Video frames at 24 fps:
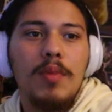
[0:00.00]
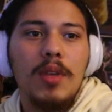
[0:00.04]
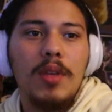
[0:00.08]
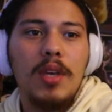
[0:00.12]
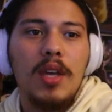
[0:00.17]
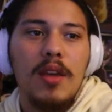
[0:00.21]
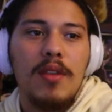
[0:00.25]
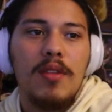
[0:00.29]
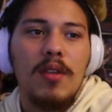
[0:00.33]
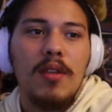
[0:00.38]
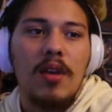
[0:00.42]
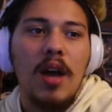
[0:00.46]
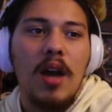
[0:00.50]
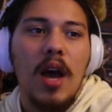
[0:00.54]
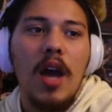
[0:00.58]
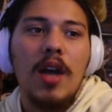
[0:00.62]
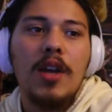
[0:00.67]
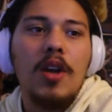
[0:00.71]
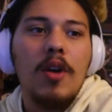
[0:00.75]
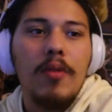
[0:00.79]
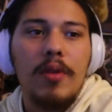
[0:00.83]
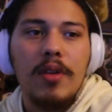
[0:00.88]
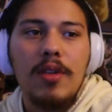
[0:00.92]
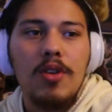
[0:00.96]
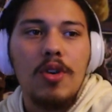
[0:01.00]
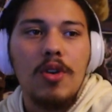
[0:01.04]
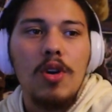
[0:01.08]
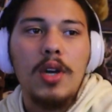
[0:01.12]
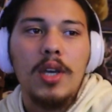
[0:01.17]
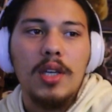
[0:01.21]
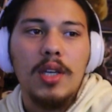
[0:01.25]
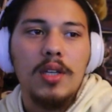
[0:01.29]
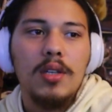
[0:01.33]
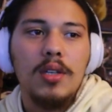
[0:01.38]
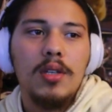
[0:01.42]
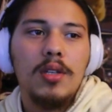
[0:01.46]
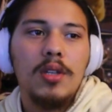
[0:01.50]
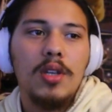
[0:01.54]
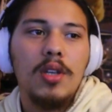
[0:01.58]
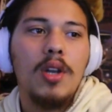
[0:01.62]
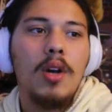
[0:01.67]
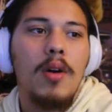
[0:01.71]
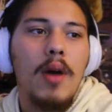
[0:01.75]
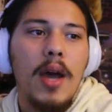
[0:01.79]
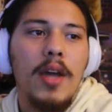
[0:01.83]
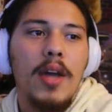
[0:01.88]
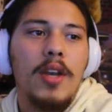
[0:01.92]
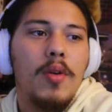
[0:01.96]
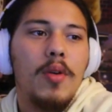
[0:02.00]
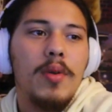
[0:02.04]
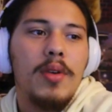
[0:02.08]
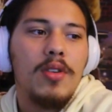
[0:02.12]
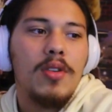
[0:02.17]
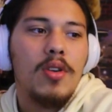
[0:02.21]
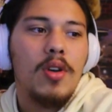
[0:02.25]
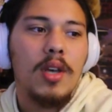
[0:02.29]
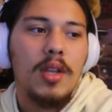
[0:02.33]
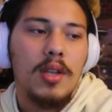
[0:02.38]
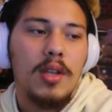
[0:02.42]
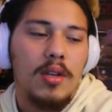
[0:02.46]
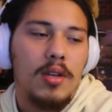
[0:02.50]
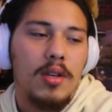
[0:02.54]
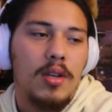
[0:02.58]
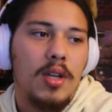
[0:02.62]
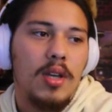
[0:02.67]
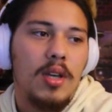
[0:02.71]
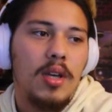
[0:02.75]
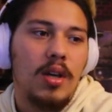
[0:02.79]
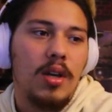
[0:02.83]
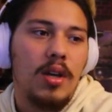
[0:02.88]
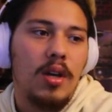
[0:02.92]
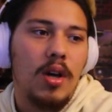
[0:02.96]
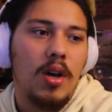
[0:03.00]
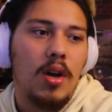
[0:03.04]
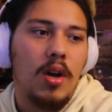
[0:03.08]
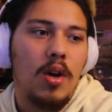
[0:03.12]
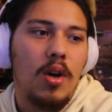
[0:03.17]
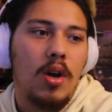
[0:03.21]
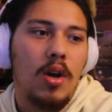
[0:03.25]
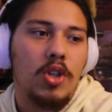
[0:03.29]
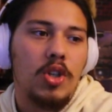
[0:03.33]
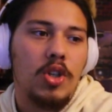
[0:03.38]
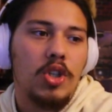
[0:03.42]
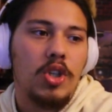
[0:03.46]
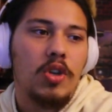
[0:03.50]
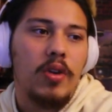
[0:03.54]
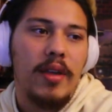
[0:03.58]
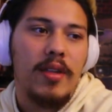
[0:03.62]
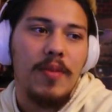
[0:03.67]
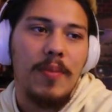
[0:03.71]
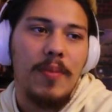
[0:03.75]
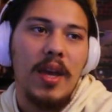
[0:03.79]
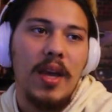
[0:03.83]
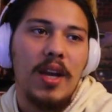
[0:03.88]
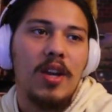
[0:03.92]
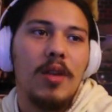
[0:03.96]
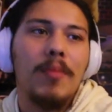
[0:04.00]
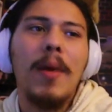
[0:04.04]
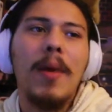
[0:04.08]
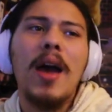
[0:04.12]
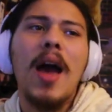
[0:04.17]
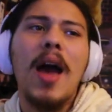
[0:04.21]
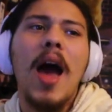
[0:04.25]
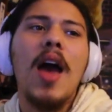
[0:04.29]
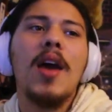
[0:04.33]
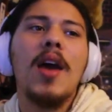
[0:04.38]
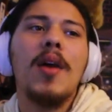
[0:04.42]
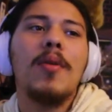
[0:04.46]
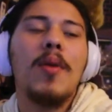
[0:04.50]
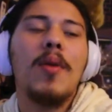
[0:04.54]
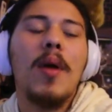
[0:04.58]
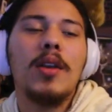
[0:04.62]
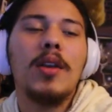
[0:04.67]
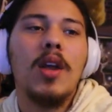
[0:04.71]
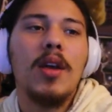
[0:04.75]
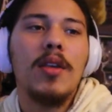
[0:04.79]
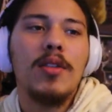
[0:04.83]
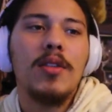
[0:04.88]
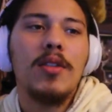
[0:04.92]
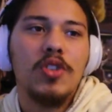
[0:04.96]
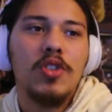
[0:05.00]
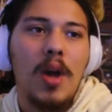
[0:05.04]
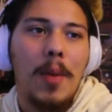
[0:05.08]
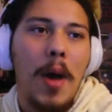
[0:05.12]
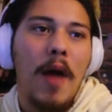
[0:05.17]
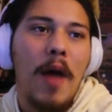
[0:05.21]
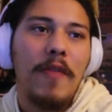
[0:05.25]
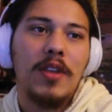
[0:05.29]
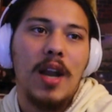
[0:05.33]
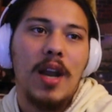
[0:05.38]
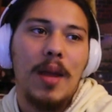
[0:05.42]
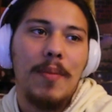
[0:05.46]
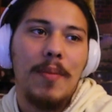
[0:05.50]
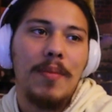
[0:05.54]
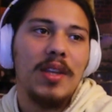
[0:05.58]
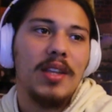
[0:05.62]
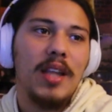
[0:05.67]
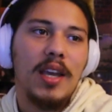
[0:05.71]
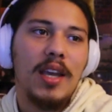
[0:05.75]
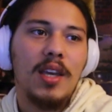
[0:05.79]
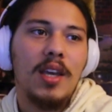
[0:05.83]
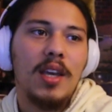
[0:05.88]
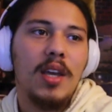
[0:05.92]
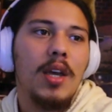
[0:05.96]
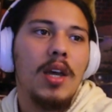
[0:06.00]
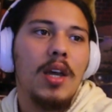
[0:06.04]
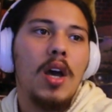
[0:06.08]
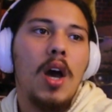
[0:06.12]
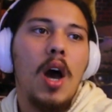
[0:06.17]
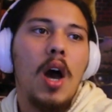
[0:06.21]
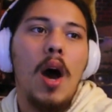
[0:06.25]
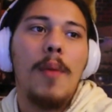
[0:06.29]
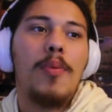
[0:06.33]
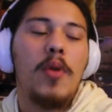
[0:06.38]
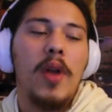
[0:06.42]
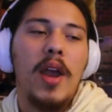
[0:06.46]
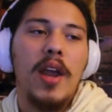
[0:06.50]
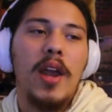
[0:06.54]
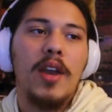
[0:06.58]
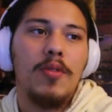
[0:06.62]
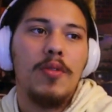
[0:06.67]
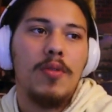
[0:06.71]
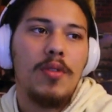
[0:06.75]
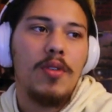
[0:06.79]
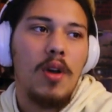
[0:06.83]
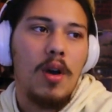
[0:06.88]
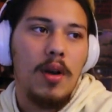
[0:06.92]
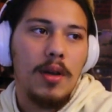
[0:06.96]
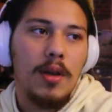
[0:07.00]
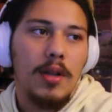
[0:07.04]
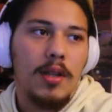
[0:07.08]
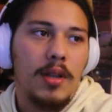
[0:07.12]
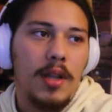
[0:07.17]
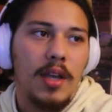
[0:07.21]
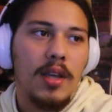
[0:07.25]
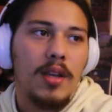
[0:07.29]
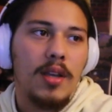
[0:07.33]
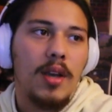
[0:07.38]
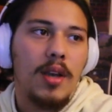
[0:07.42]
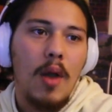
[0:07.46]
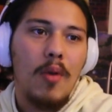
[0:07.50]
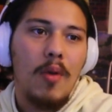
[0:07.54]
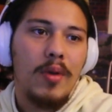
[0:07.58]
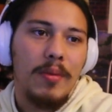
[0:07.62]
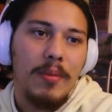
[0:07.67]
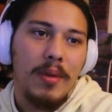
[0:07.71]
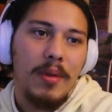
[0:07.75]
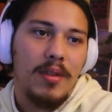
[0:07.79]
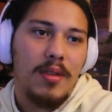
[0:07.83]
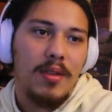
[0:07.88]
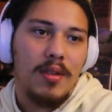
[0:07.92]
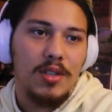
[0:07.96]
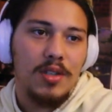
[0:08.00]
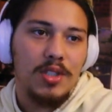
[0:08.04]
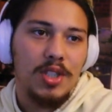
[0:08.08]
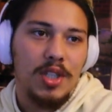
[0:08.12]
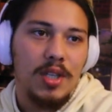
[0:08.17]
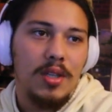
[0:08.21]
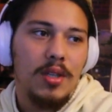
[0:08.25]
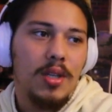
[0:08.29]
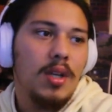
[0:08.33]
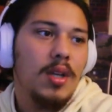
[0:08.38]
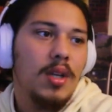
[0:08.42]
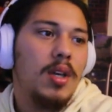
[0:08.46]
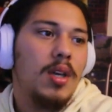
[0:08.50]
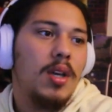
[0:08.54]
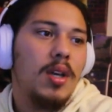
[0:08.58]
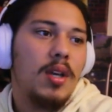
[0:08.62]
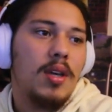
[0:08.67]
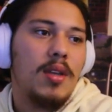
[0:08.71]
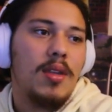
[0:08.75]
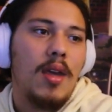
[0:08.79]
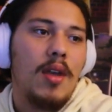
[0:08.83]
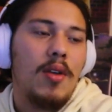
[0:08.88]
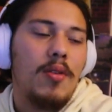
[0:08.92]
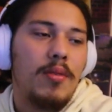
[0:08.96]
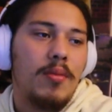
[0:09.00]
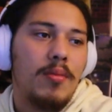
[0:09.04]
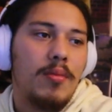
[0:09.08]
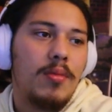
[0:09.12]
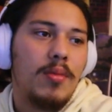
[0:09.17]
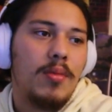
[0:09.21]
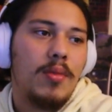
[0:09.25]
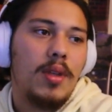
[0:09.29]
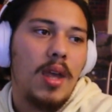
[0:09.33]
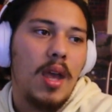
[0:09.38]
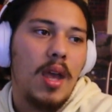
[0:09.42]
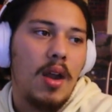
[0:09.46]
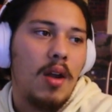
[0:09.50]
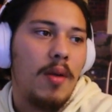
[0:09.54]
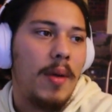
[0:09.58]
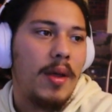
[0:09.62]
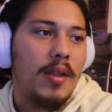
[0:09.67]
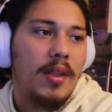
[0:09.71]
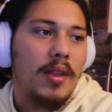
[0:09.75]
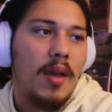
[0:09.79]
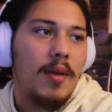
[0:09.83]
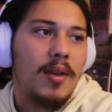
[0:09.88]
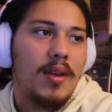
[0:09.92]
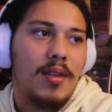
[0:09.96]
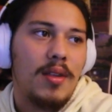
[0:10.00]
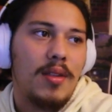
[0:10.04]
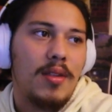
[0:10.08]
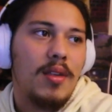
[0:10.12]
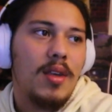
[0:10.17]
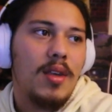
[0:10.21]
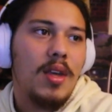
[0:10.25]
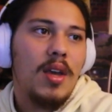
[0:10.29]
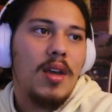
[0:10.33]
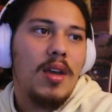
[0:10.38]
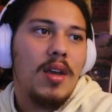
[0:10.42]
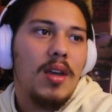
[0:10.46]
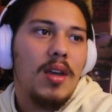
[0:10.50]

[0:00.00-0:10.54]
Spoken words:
because I know he's cooking, you know? I know he's cooking a crazy banger. Doesn't drop often, I mean, like, a brand new song. Like, not remixes and shit. Because I don't care about that, because,